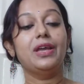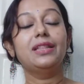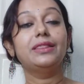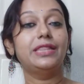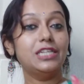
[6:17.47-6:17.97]

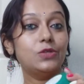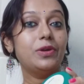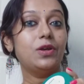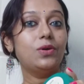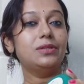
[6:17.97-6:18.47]
This
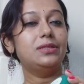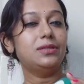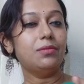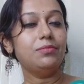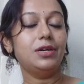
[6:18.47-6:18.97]
will cause
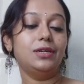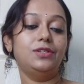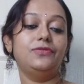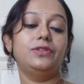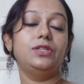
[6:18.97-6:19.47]
some kind
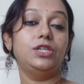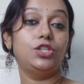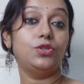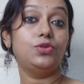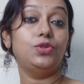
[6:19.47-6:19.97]
of
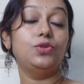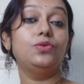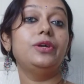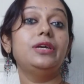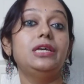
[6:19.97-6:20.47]
irritation to
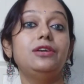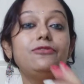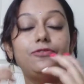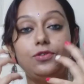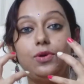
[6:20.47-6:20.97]
you
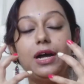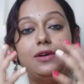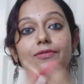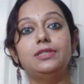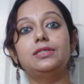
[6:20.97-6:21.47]
if you
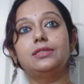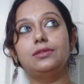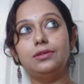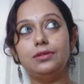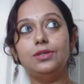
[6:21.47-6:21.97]
have a,
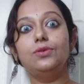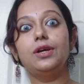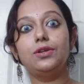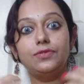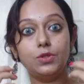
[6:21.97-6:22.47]
you know,
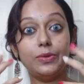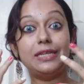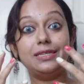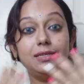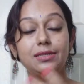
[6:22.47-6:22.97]
kind of
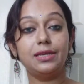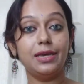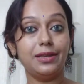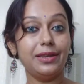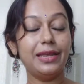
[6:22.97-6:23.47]
sweaty
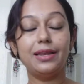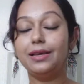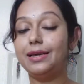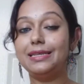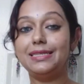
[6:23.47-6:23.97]
skin. And
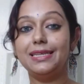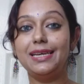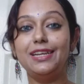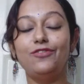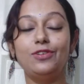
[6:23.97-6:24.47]
like I
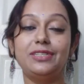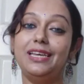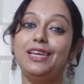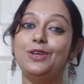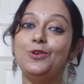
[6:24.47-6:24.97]
said, if you're
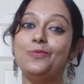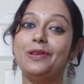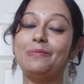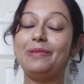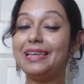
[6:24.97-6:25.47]
staying in a humid
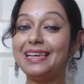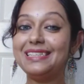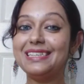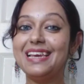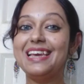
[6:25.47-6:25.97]

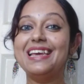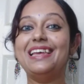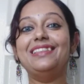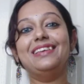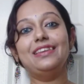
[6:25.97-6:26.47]
place,
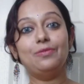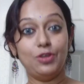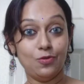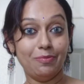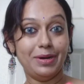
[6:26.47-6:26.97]
then
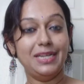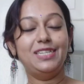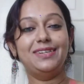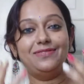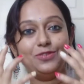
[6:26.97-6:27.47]
you might
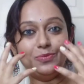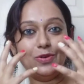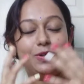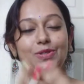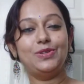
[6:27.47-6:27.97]
have to
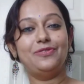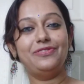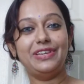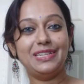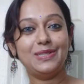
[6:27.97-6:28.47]
blot your
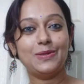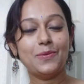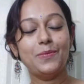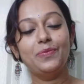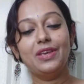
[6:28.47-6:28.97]
face,
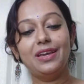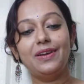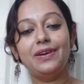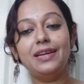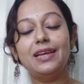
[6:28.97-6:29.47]

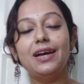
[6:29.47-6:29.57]
right?